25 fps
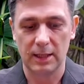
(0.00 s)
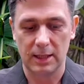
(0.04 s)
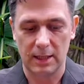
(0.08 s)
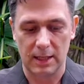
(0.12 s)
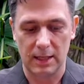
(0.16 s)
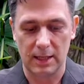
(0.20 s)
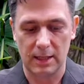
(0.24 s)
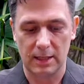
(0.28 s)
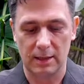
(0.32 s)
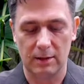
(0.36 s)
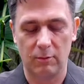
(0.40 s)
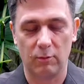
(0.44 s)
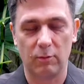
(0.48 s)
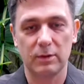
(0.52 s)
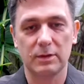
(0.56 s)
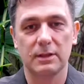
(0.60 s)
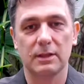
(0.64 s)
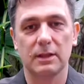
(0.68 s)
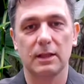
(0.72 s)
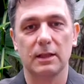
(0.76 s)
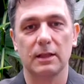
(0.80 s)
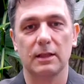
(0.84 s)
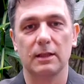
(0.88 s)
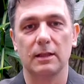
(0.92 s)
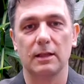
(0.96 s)
uh, was
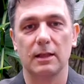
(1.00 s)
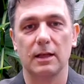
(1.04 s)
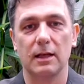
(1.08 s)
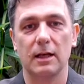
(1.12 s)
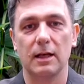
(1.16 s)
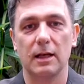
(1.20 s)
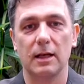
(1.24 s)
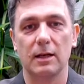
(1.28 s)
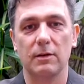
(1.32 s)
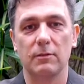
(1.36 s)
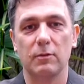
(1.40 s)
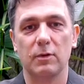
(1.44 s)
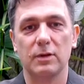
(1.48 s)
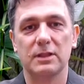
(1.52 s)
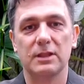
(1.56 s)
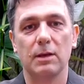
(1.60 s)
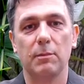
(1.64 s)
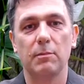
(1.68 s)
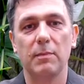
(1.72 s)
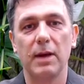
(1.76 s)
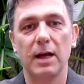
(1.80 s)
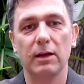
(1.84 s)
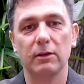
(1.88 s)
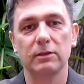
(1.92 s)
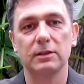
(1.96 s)
a, uh, was a
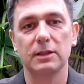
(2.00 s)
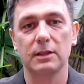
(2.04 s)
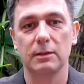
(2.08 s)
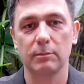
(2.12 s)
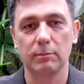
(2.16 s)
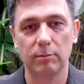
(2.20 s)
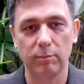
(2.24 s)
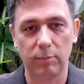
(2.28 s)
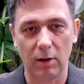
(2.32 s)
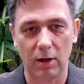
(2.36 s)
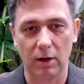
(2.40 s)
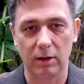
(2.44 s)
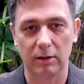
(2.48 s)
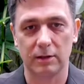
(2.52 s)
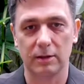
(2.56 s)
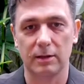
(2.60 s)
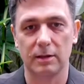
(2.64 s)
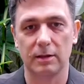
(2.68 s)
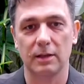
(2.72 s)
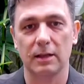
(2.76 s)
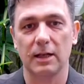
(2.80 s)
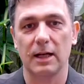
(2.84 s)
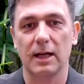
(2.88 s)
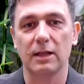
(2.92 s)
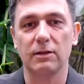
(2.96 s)
melting pot,
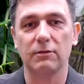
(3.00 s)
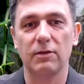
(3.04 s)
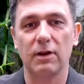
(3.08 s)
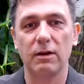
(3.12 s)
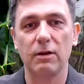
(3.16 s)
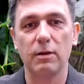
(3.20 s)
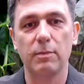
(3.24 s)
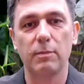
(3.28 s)
and very